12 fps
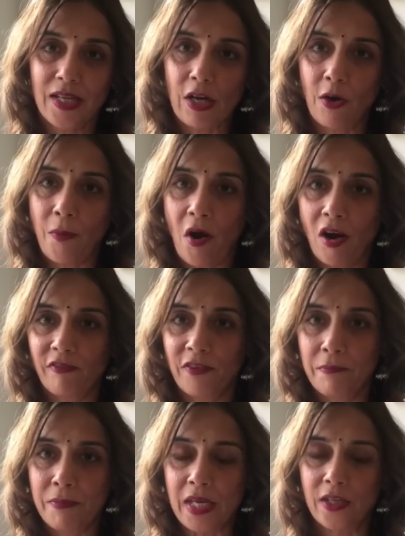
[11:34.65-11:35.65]
Now, apart
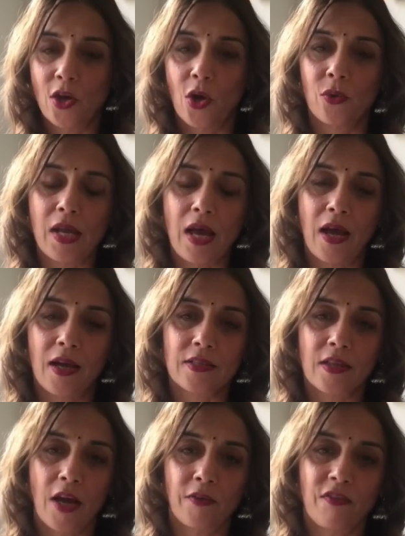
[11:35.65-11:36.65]
from being known as
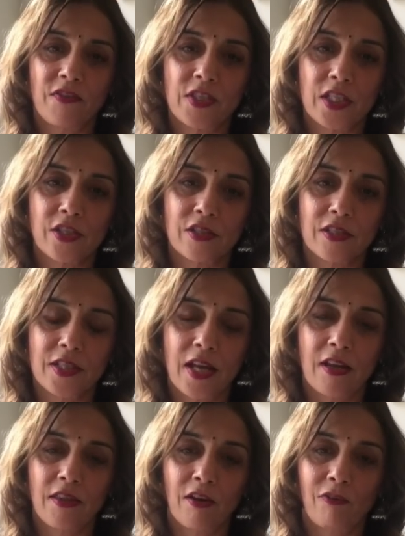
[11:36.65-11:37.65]
the 100 Physicians
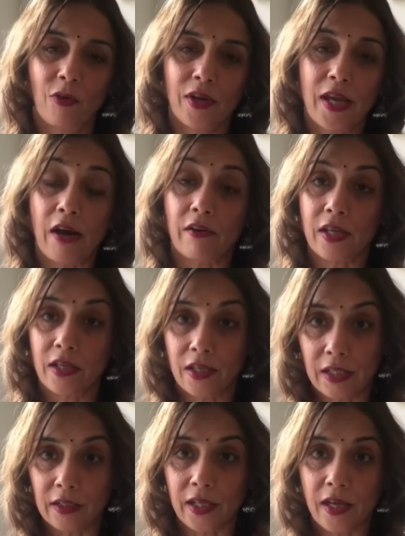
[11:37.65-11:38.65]
and therefore carrying
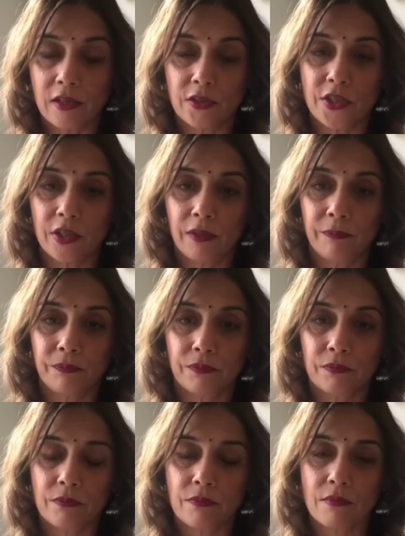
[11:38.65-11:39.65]
healing energy,
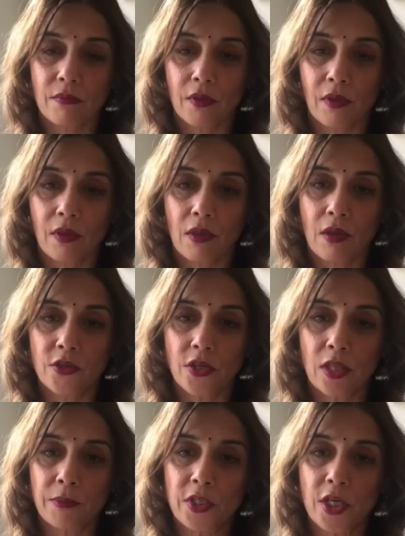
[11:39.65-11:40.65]

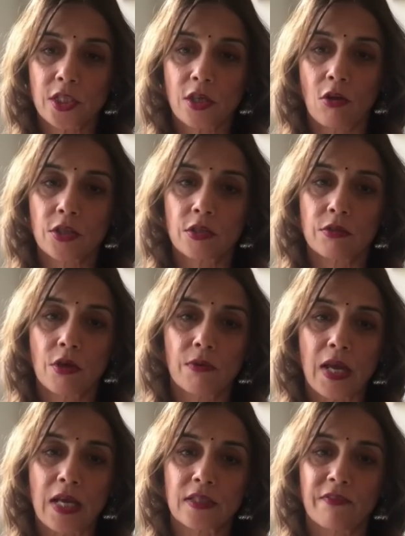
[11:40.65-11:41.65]
Shatabisha is also
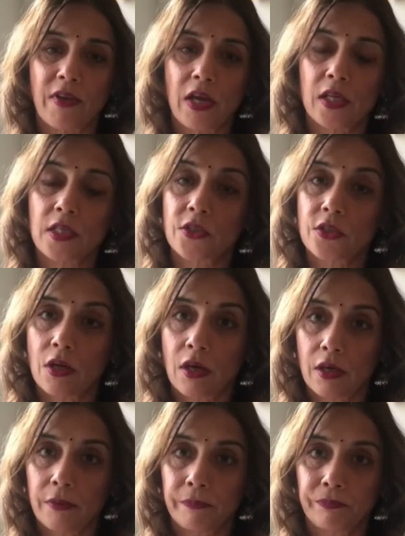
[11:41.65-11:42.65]
known as the veiling
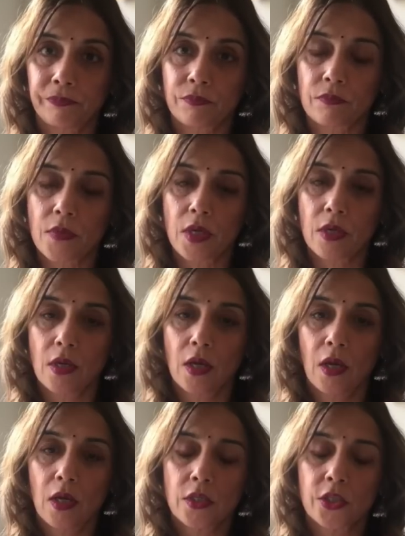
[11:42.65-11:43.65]
star,
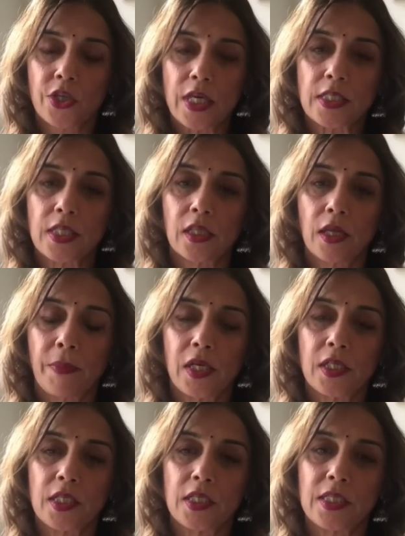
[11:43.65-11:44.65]
suggesting the
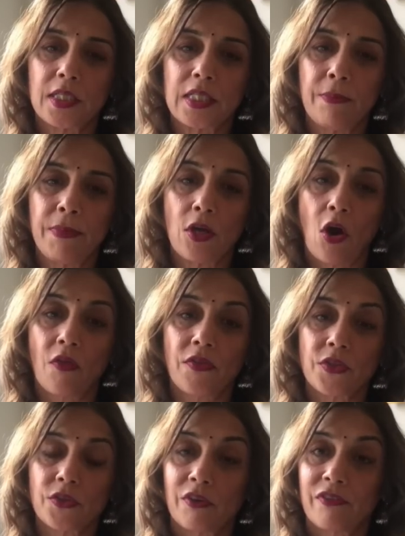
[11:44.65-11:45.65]
ability to see beyond the
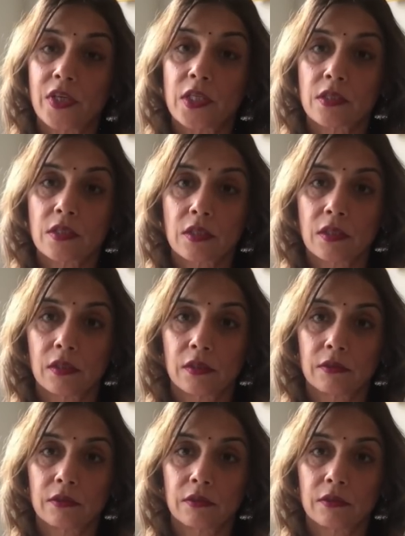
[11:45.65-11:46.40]
surface.